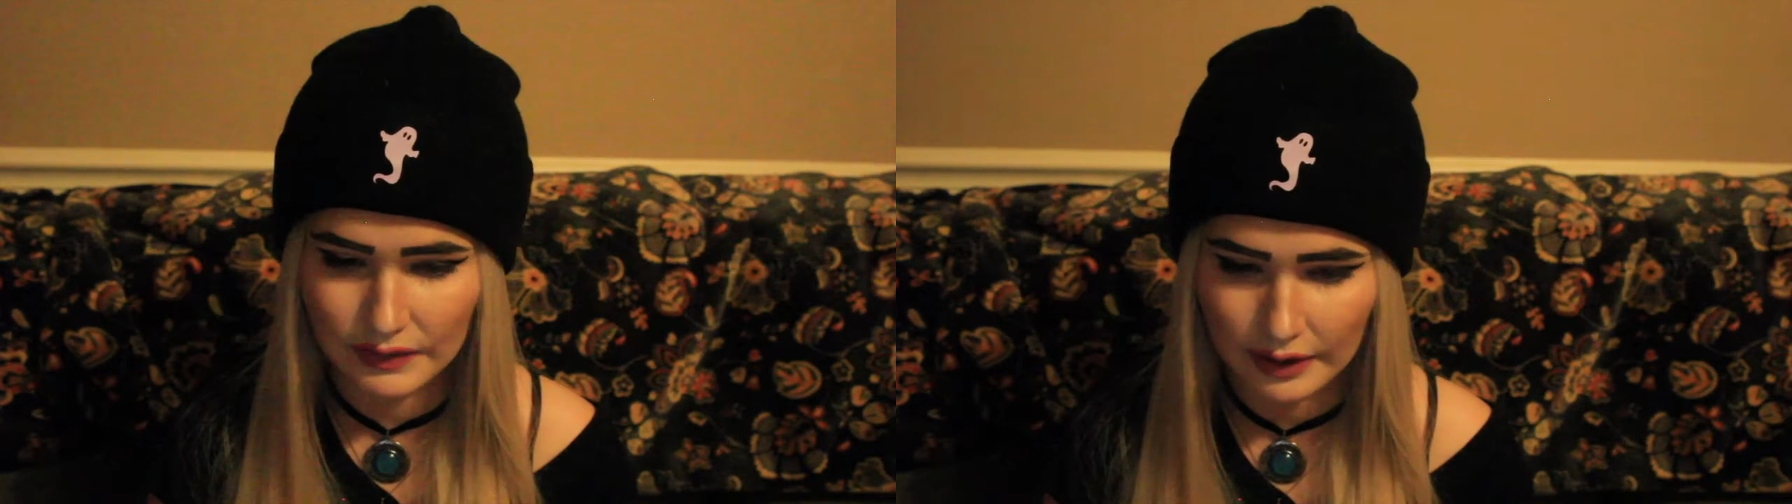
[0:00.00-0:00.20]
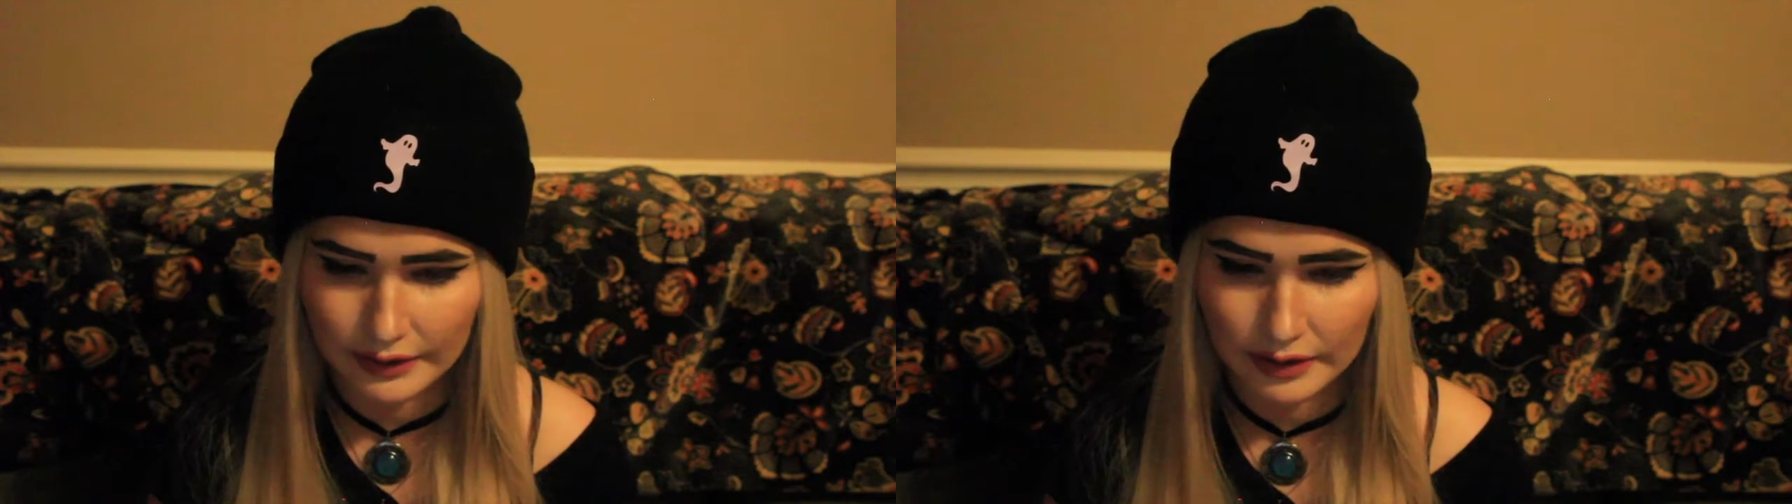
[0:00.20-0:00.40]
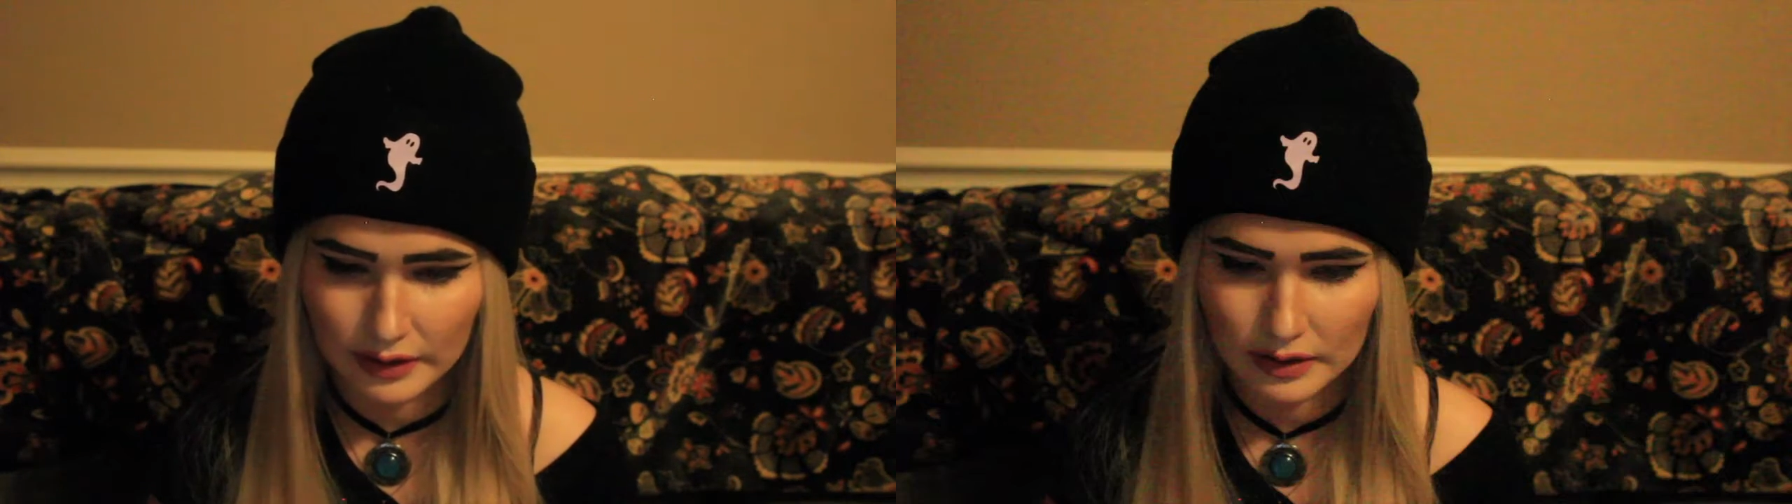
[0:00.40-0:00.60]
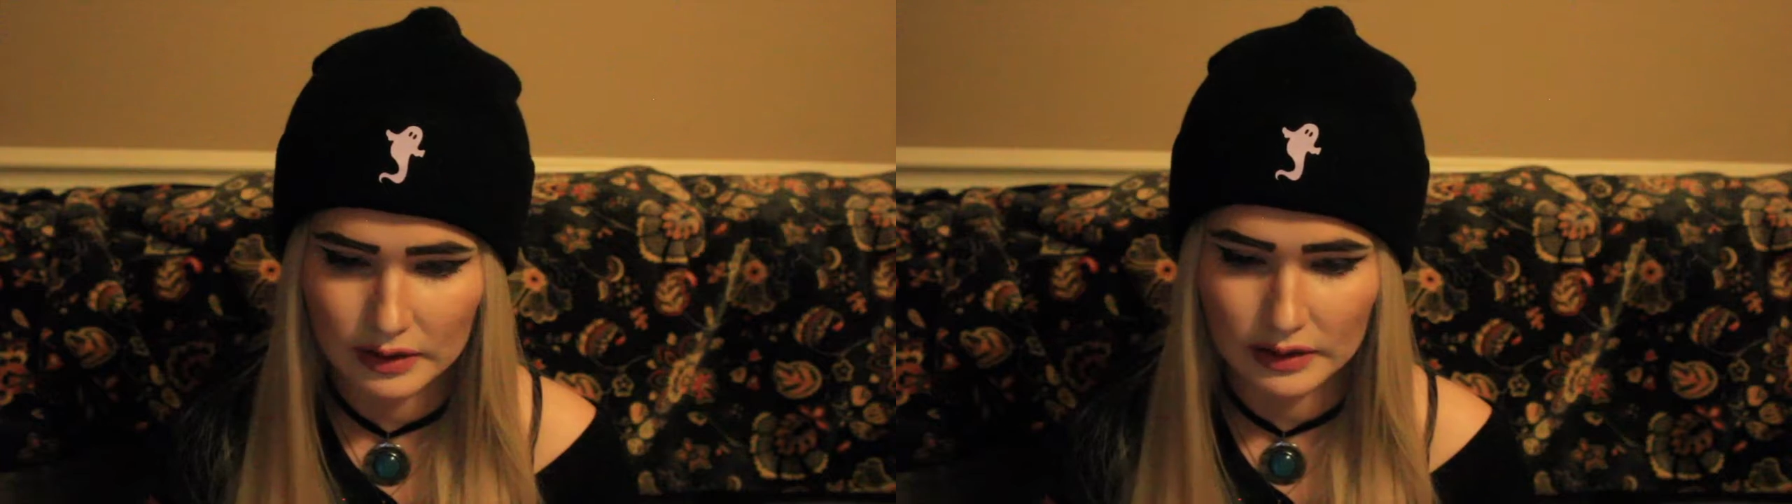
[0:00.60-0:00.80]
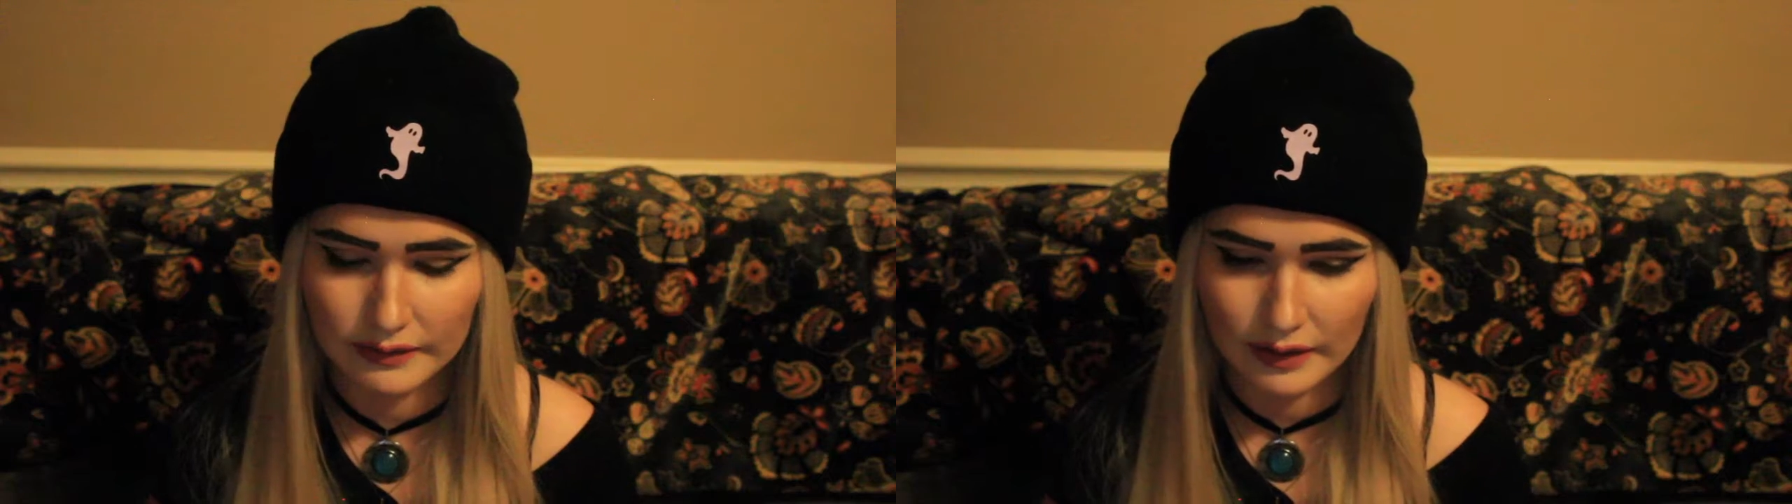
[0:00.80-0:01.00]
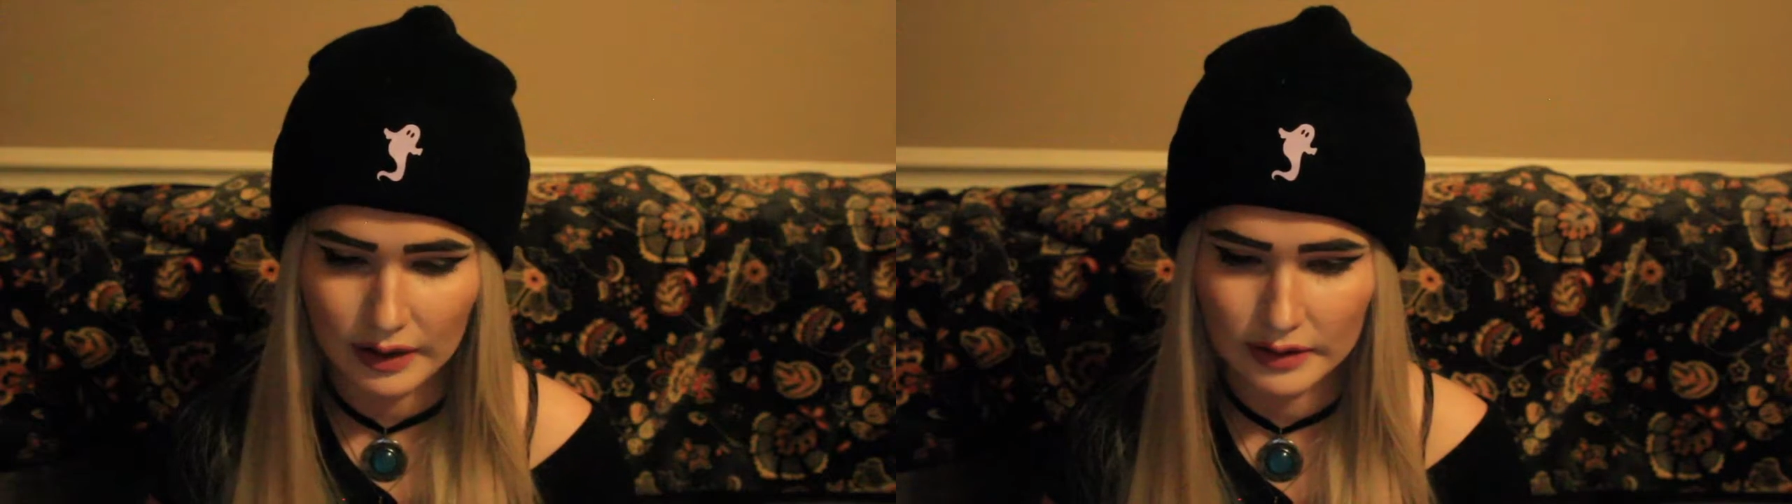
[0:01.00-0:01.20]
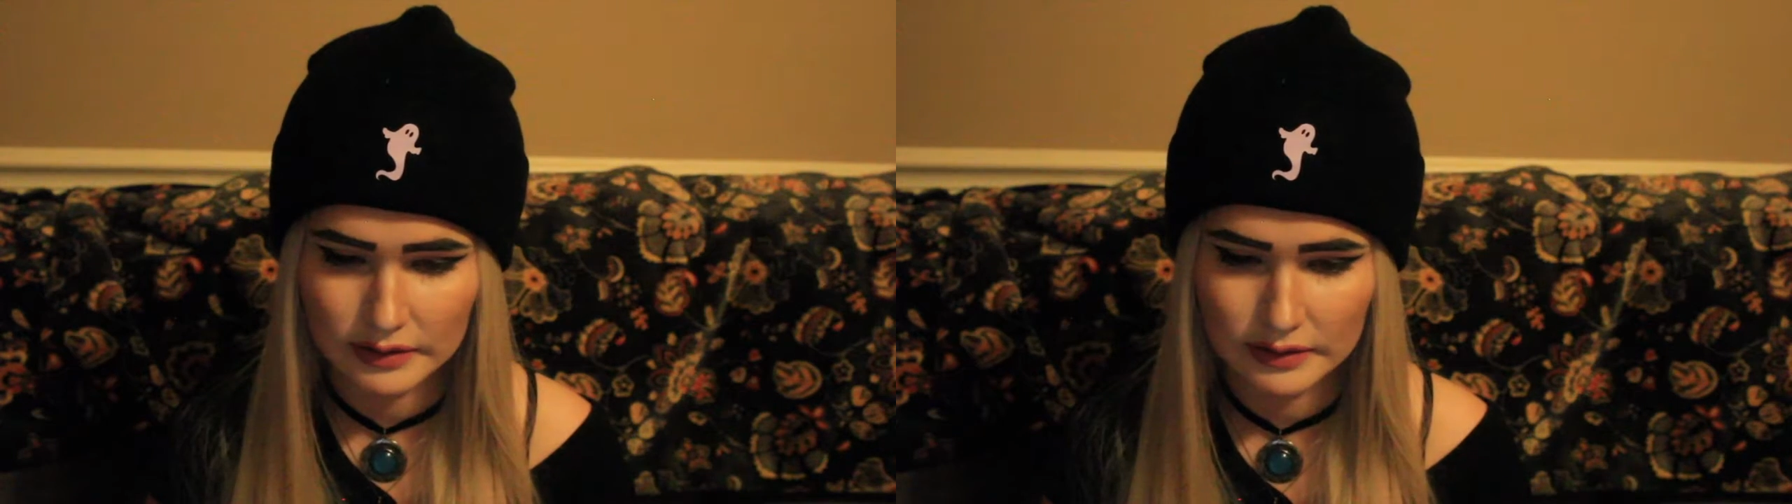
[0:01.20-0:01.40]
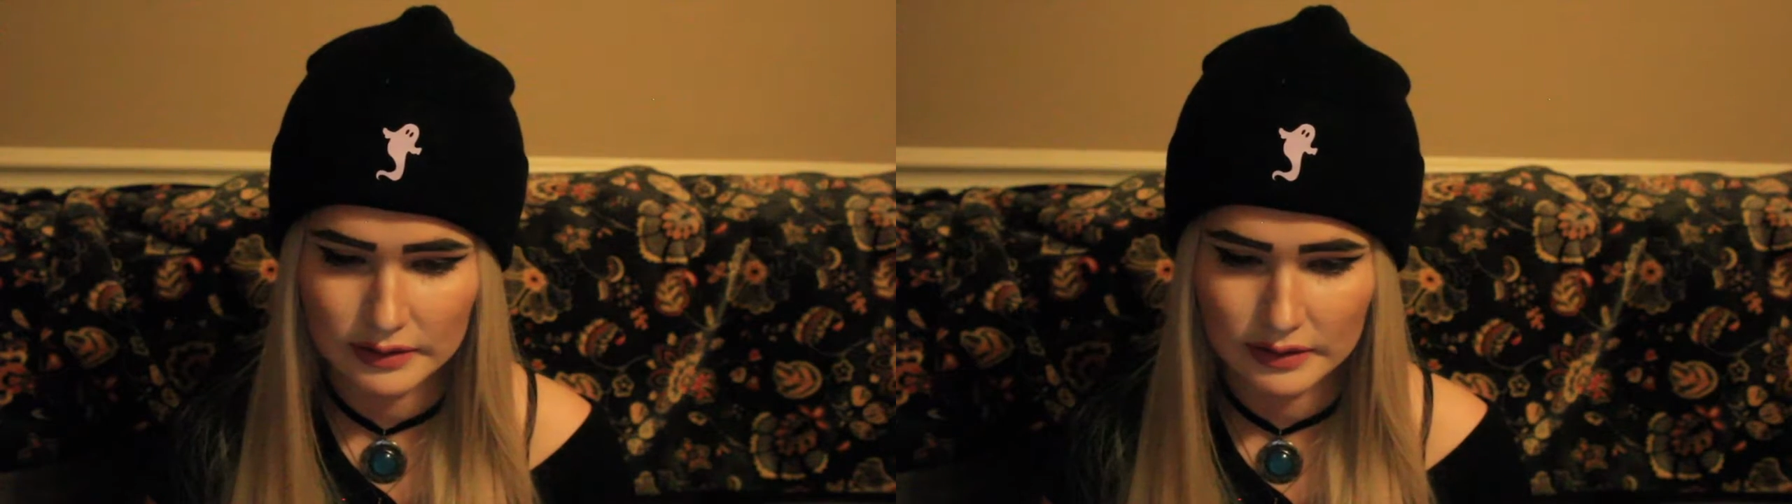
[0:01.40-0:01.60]
father,
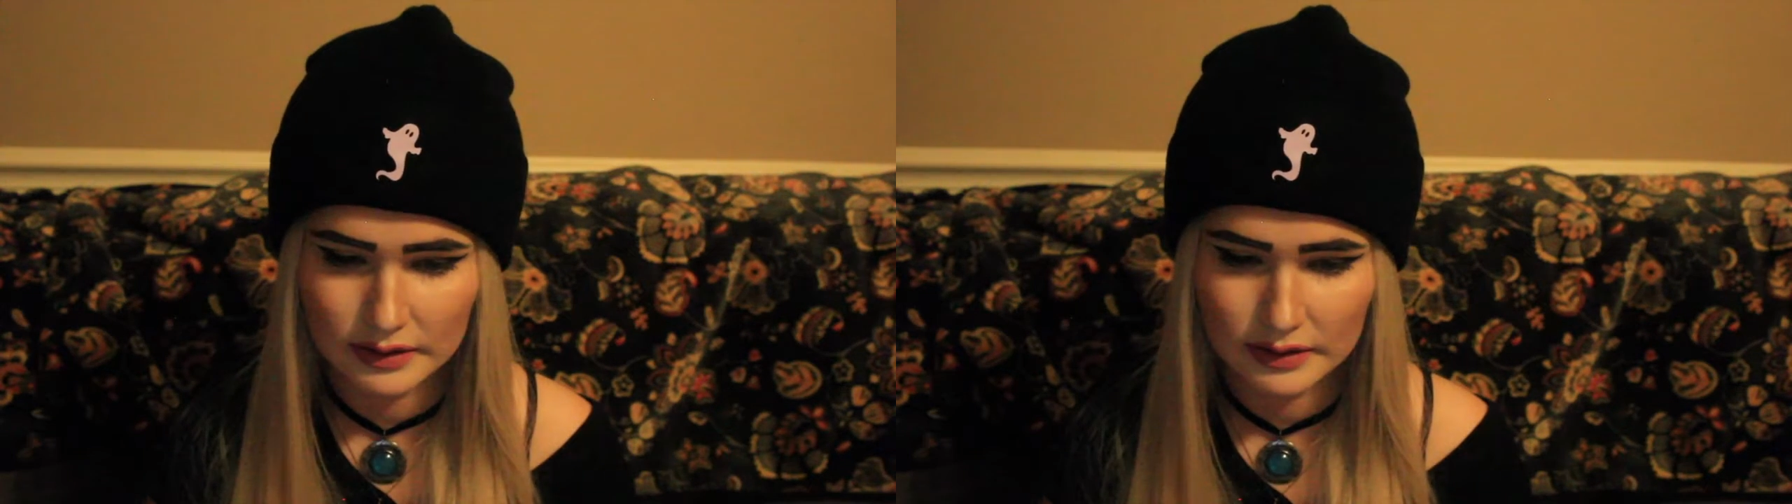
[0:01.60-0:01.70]
Levon